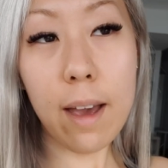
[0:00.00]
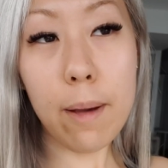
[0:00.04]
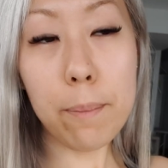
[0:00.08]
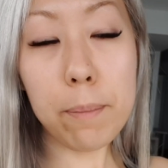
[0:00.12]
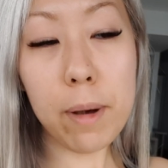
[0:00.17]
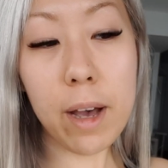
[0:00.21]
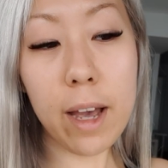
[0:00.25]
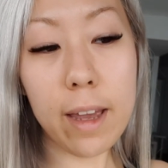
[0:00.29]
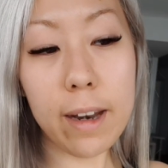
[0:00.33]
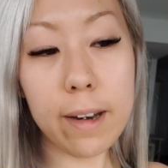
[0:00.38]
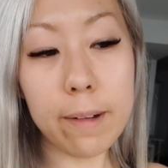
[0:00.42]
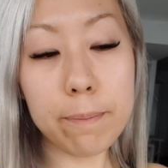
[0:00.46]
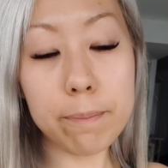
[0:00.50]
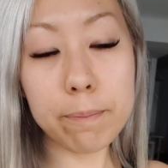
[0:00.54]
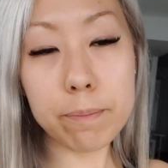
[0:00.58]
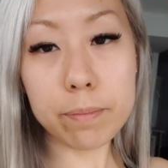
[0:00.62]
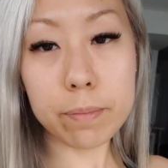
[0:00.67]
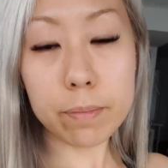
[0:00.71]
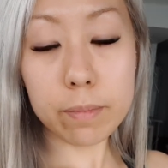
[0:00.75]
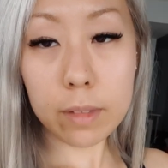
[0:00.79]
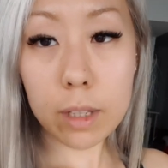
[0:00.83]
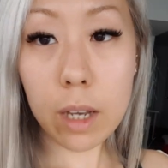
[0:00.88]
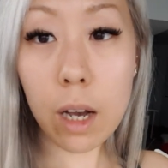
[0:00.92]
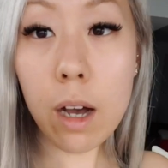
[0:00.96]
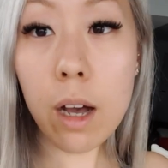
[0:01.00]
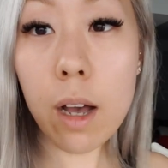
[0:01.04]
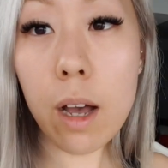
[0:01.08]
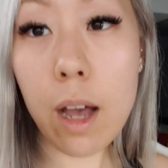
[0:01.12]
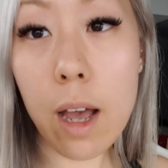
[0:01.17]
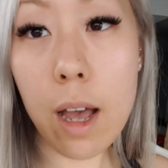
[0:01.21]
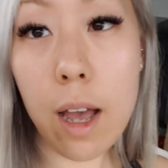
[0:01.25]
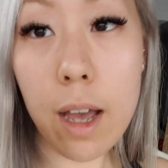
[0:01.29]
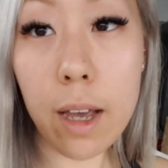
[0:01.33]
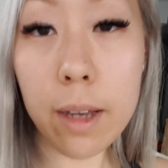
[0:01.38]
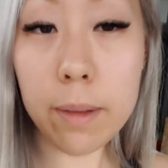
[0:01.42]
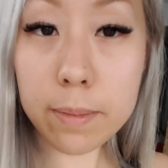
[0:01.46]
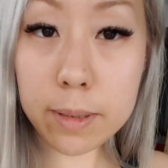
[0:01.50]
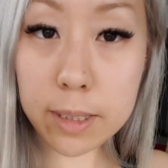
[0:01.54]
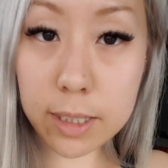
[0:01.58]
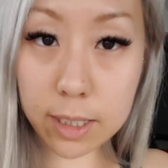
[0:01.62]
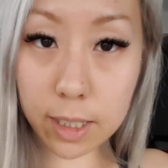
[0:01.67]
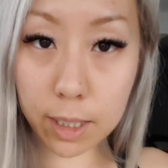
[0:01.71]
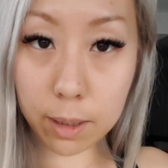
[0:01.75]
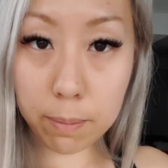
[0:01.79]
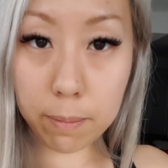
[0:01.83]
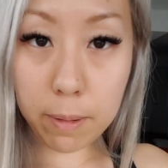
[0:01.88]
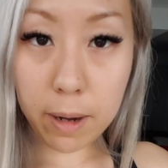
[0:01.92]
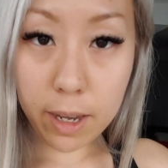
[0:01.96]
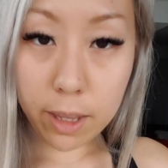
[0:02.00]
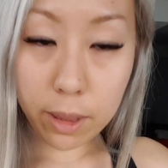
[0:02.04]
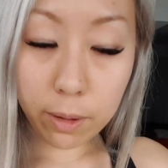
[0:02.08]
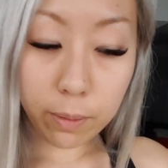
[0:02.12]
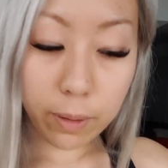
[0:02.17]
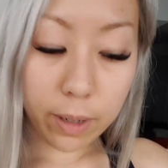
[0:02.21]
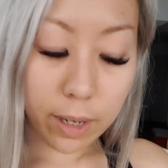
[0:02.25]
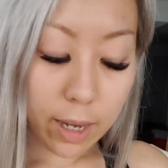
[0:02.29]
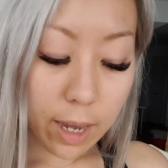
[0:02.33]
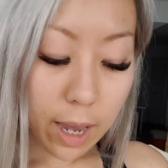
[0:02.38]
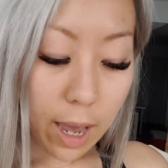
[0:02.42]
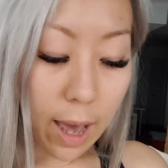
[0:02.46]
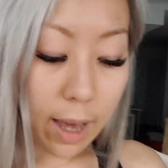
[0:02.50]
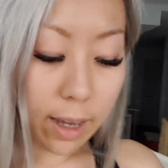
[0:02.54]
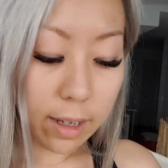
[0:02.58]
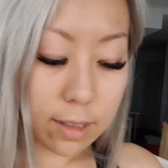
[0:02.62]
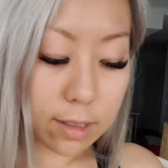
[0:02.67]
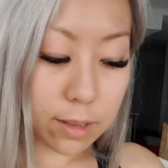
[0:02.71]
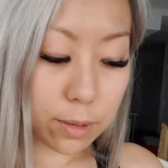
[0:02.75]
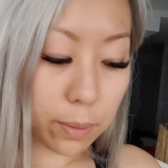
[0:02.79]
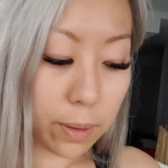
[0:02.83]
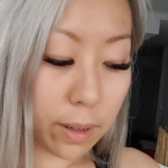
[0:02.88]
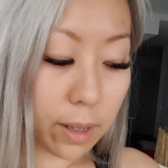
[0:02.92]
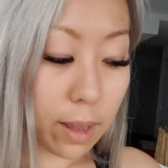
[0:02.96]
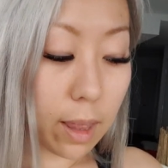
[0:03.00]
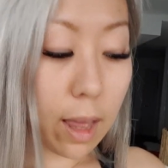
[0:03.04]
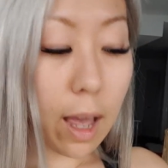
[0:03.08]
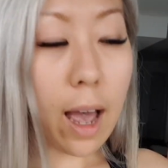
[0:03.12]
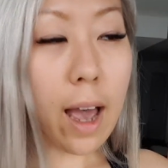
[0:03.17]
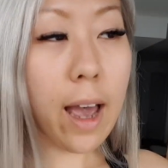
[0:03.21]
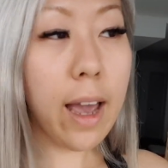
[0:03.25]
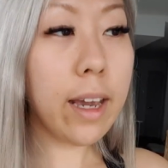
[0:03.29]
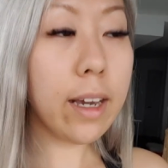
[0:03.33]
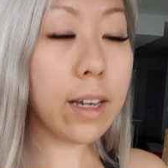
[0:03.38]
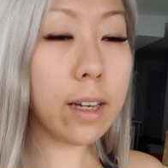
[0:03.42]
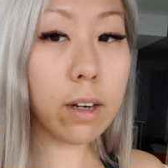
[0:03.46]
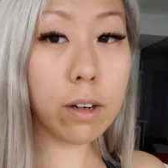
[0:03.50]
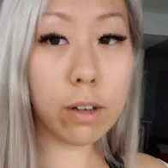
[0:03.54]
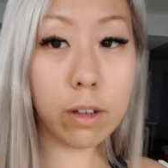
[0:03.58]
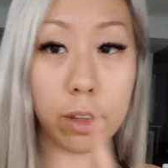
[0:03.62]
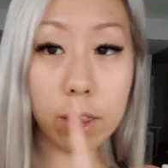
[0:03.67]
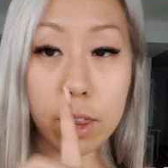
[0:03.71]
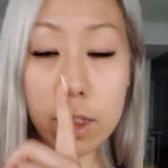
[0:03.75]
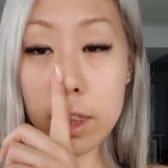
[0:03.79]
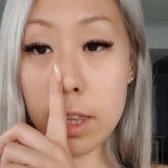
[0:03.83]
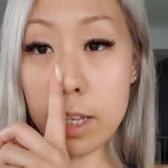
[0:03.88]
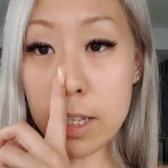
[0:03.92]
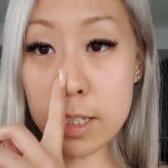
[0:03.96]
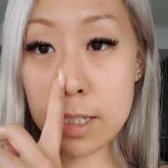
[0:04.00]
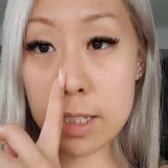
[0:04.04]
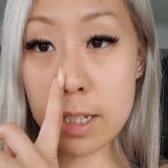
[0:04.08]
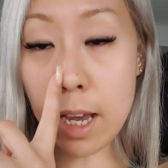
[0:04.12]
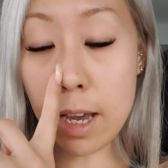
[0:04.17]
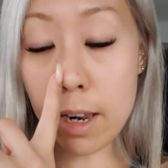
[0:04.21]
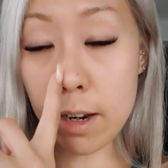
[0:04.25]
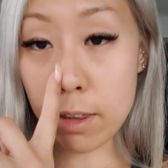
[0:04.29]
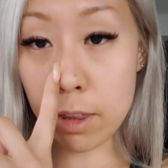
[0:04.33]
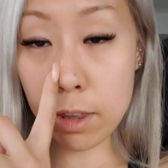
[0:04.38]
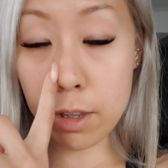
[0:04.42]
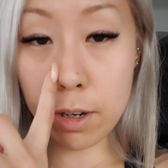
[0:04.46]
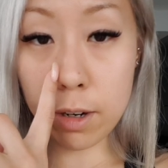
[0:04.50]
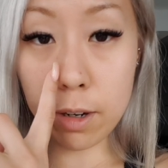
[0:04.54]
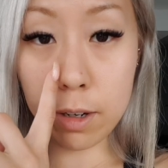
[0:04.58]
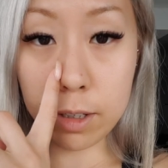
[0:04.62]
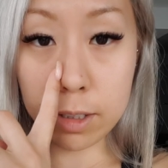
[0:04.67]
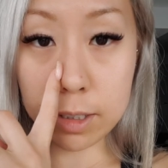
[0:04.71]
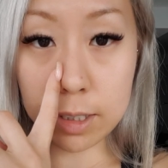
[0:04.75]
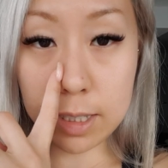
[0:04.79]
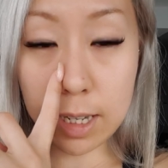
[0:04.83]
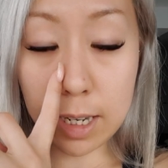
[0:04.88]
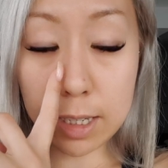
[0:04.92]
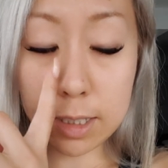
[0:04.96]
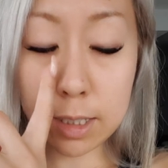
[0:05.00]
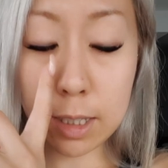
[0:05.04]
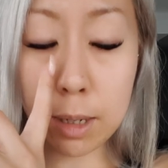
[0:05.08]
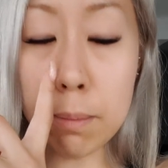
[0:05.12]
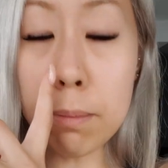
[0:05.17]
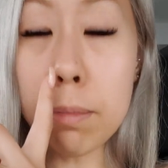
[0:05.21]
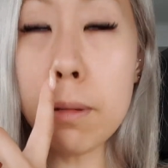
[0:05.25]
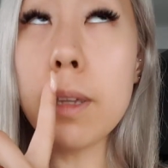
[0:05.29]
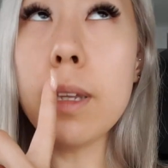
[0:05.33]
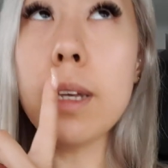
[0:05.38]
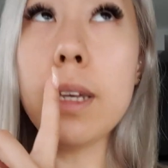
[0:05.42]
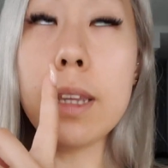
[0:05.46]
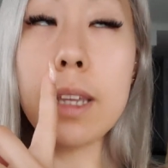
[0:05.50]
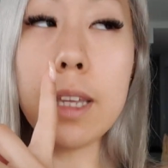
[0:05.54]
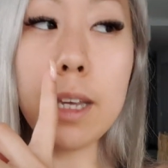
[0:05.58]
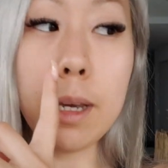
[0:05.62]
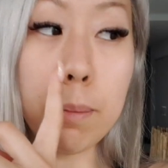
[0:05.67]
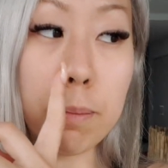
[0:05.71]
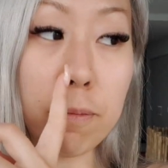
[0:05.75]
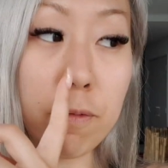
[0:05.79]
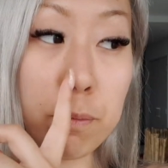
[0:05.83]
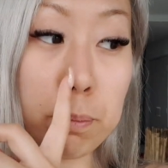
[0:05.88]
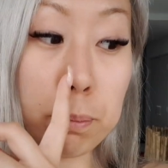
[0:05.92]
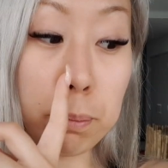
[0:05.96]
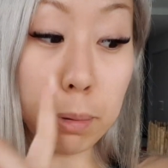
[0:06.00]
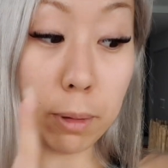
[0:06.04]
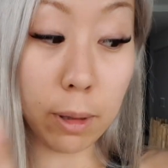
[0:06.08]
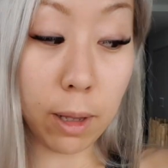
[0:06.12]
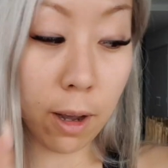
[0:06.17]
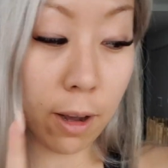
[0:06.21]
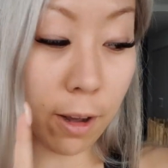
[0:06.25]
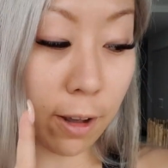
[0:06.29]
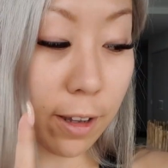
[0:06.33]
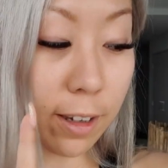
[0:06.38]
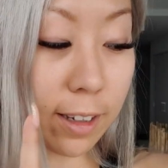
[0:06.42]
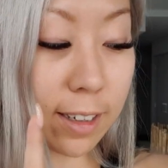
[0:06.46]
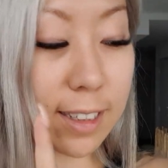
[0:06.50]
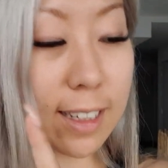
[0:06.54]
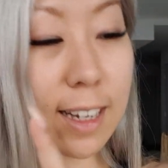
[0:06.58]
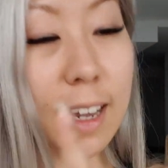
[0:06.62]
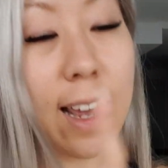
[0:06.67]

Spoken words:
But I'm sick, by the way, as well. I got this side of the nose that's completely blocked,